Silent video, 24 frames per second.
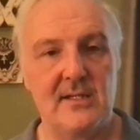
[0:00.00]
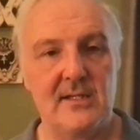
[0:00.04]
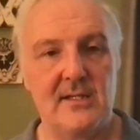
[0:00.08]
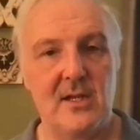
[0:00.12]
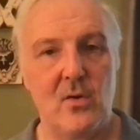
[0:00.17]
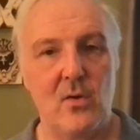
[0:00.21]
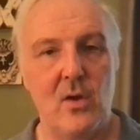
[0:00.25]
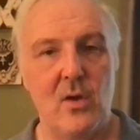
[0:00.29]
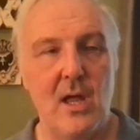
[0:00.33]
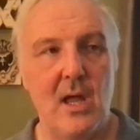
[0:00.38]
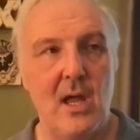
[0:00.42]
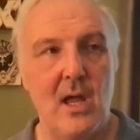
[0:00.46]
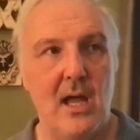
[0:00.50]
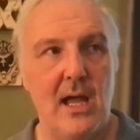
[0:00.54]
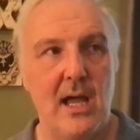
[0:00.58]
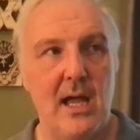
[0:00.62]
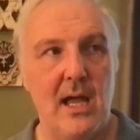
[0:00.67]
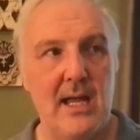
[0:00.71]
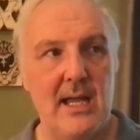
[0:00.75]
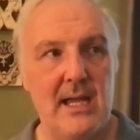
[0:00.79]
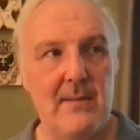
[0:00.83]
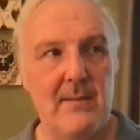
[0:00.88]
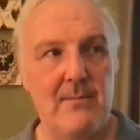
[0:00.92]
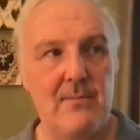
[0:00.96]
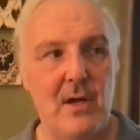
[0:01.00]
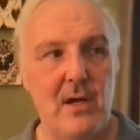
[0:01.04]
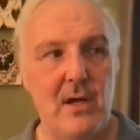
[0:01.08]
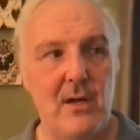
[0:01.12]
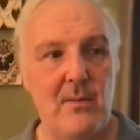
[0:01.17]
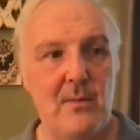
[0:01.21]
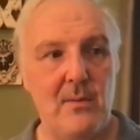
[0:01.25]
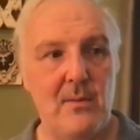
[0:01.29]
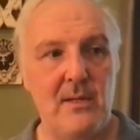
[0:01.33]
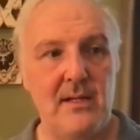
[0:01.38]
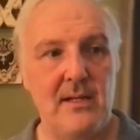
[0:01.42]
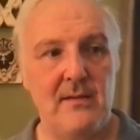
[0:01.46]
So I had
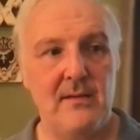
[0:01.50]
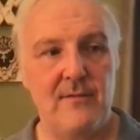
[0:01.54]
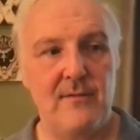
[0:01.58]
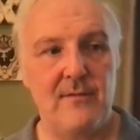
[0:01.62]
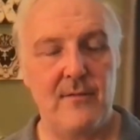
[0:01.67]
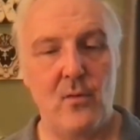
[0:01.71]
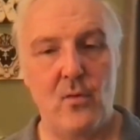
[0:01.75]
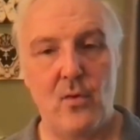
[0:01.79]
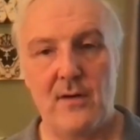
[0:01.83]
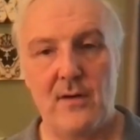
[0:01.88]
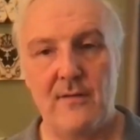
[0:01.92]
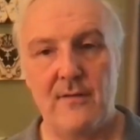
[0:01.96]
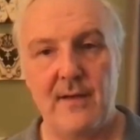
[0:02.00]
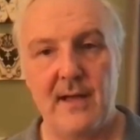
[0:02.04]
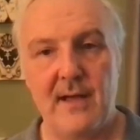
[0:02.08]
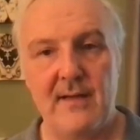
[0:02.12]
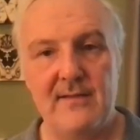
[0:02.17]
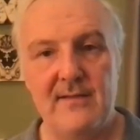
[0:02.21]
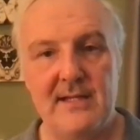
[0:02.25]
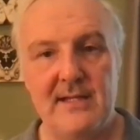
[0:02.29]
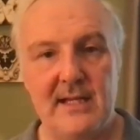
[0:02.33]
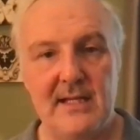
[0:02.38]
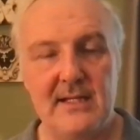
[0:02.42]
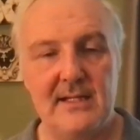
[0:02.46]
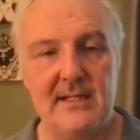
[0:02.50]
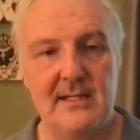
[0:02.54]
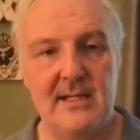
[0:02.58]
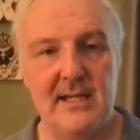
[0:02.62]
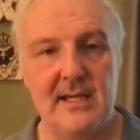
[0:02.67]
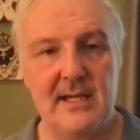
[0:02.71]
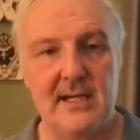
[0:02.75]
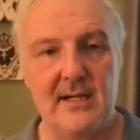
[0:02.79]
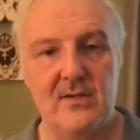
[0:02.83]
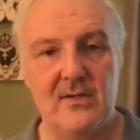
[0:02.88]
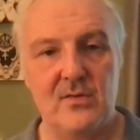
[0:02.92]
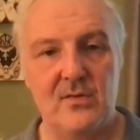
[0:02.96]
probably 4 or 5 set
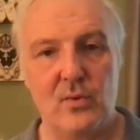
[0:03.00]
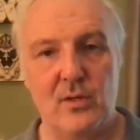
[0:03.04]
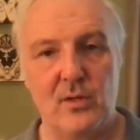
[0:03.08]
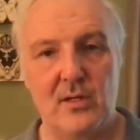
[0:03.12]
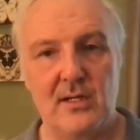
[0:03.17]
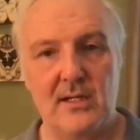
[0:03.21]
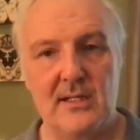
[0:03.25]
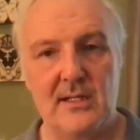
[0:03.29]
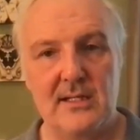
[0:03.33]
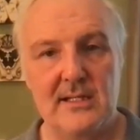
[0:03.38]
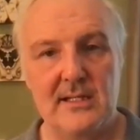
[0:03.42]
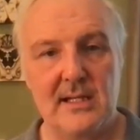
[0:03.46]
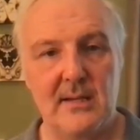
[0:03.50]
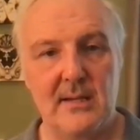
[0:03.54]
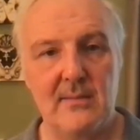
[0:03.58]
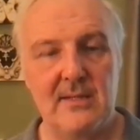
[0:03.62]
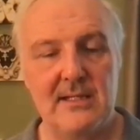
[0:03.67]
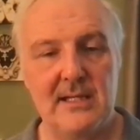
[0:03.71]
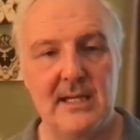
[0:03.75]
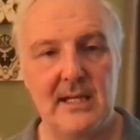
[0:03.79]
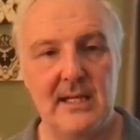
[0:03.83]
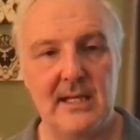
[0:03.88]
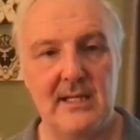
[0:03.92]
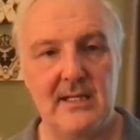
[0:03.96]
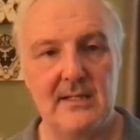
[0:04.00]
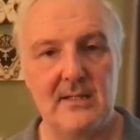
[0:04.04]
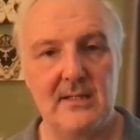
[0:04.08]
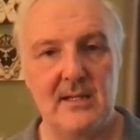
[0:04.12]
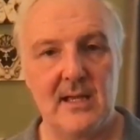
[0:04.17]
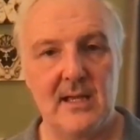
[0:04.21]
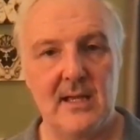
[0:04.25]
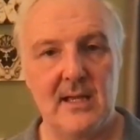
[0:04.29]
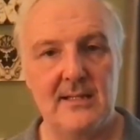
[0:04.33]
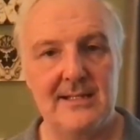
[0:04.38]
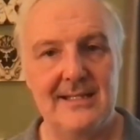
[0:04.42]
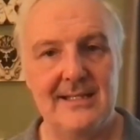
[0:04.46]
designers working simultaneous
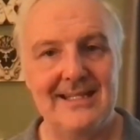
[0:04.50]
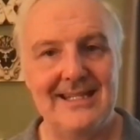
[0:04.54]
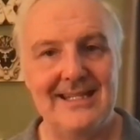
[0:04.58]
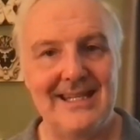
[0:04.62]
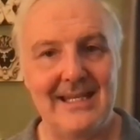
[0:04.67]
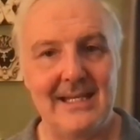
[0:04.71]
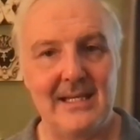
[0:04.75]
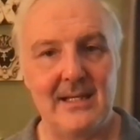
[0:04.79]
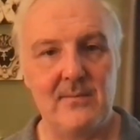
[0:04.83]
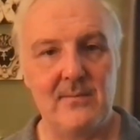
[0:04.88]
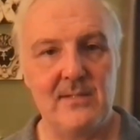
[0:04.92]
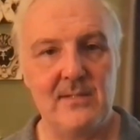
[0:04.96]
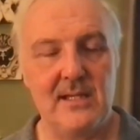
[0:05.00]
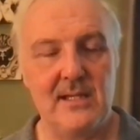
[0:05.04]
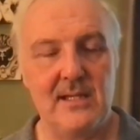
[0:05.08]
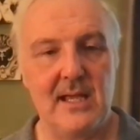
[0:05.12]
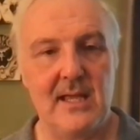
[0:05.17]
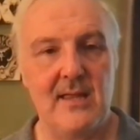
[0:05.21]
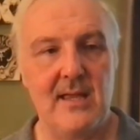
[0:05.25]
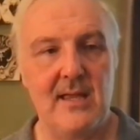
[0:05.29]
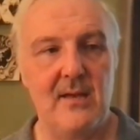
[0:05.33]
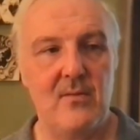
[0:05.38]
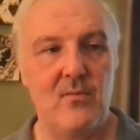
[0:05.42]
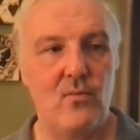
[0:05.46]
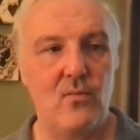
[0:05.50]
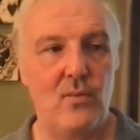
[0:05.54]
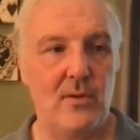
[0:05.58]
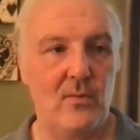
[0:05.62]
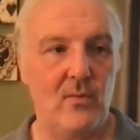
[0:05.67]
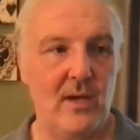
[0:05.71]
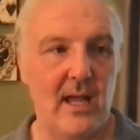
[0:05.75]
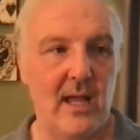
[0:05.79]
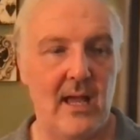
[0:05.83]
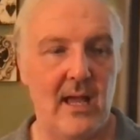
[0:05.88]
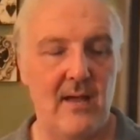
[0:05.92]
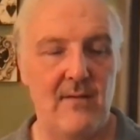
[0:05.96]
as teams, and then we
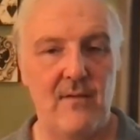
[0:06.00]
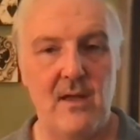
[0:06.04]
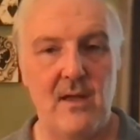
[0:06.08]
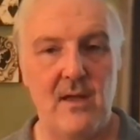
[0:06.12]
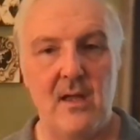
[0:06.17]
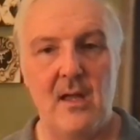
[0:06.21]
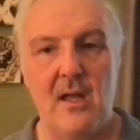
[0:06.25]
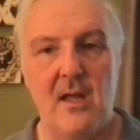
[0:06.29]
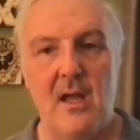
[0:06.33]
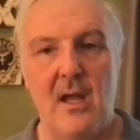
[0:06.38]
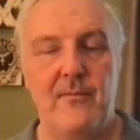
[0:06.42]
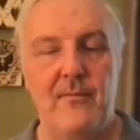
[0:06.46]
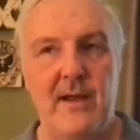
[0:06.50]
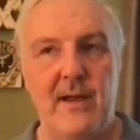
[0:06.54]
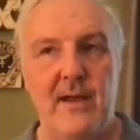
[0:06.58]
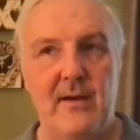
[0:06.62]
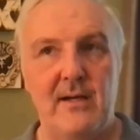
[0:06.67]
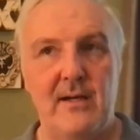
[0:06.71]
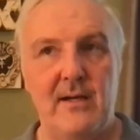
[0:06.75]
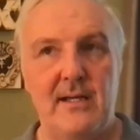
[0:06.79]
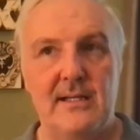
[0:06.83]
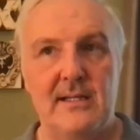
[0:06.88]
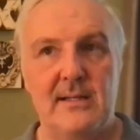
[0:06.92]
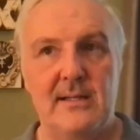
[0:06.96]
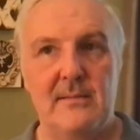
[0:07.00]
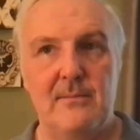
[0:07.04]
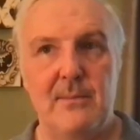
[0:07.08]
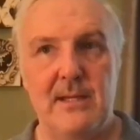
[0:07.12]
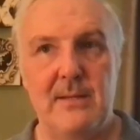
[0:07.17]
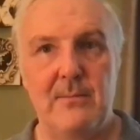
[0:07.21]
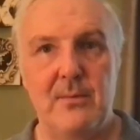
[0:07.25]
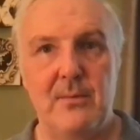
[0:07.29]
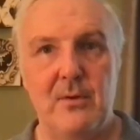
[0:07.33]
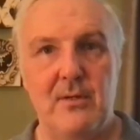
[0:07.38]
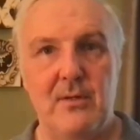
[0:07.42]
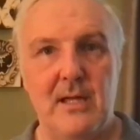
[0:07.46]
would have various
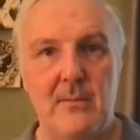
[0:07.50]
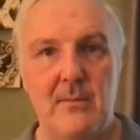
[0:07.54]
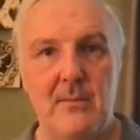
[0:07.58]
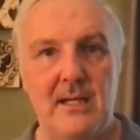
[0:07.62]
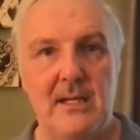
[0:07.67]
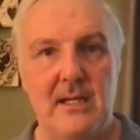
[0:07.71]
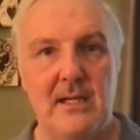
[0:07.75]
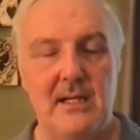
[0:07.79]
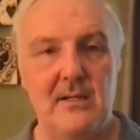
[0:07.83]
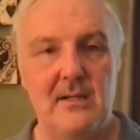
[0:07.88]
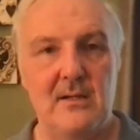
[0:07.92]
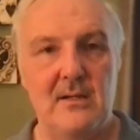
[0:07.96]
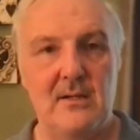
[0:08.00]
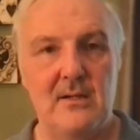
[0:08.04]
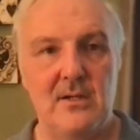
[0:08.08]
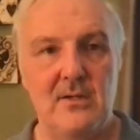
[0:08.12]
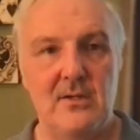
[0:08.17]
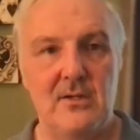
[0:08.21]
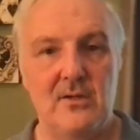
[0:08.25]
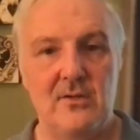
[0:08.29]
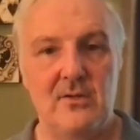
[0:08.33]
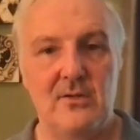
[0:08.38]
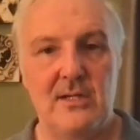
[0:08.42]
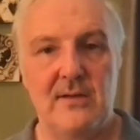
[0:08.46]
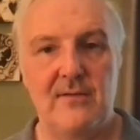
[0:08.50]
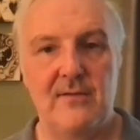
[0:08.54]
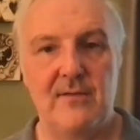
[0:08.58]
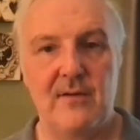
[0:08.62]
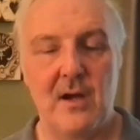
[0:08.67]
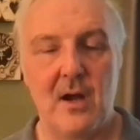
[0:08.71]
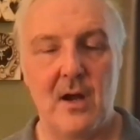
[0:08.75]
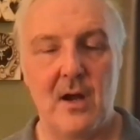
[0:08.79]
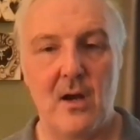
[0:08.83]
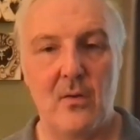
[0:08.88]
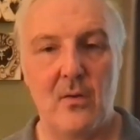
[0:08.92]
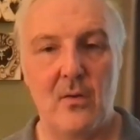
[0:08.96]
people coming in to do
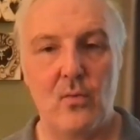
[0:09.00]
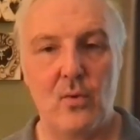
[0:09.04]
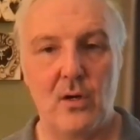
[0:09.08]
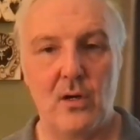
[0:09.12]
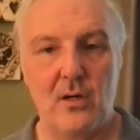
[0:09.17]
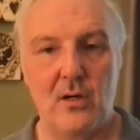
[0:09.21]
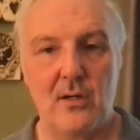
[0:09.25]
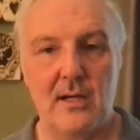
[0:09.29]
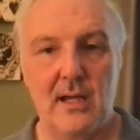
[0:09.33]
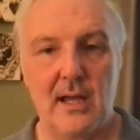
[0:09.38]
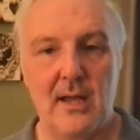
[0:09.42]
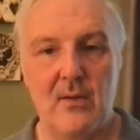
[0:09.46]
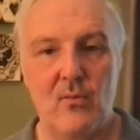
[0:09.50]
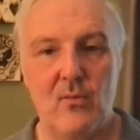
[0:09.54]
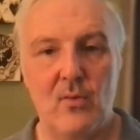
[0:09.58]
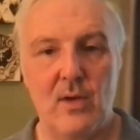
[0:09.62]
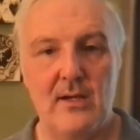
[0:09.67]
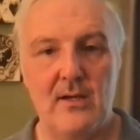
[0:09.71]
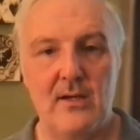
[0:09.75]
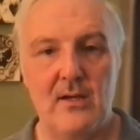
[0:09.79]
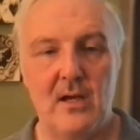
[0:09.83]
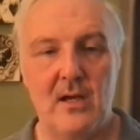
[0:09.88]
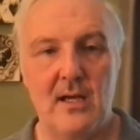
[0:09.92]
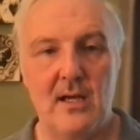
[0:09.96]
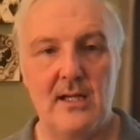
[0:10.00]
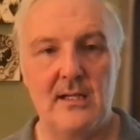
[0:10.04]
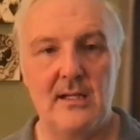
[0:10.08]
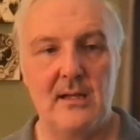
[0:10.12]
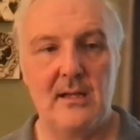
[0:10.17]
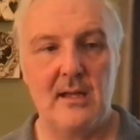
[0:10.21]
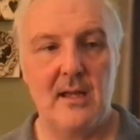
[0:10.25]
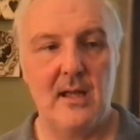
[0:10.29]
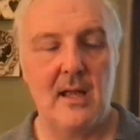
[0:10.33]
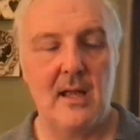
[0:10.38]
different artwork and whatnot.